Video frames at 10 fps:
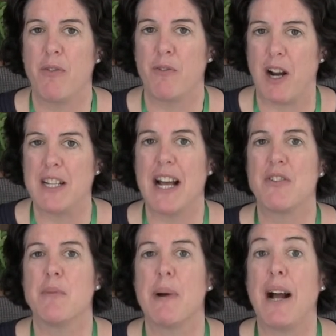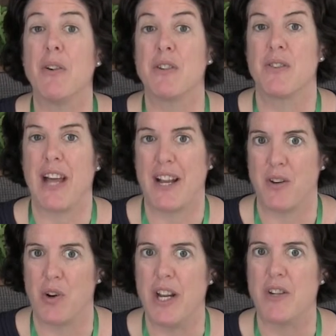find out about that
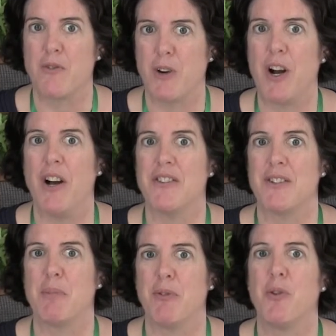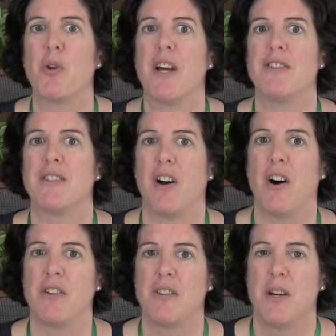knowledge first before they
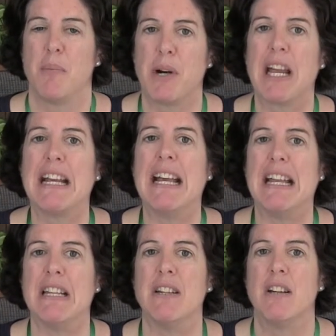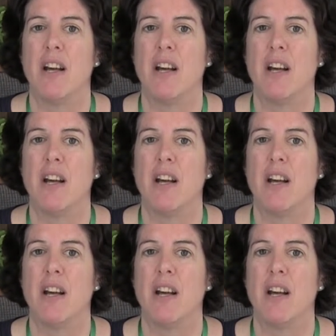start bringing in